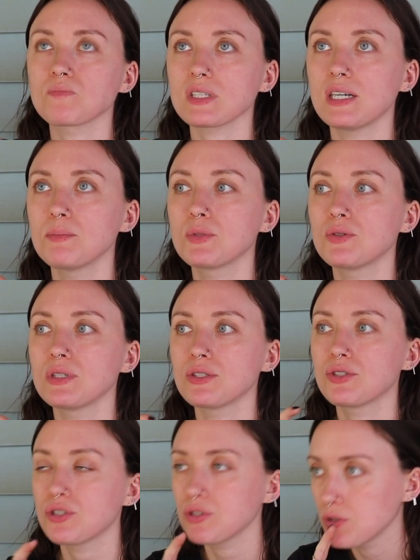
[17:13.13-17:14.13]
I'm
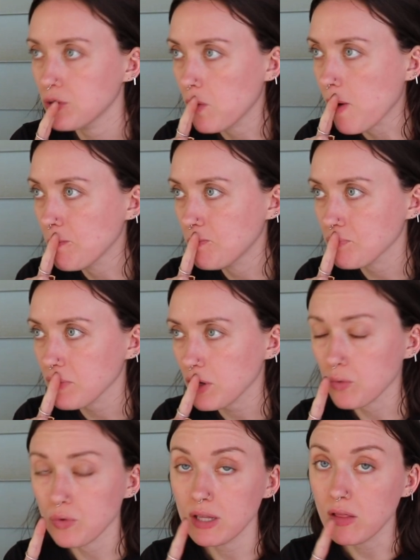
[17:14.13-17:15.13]
going to
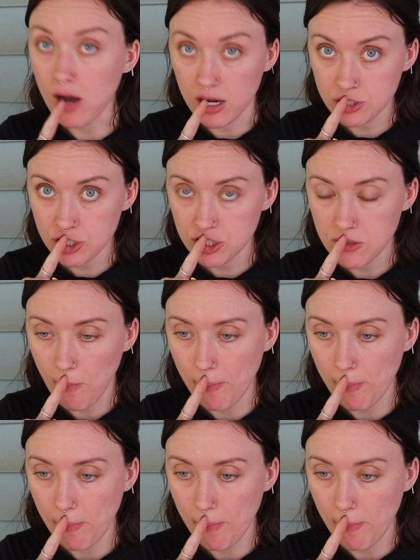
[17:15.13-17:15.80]
relaunch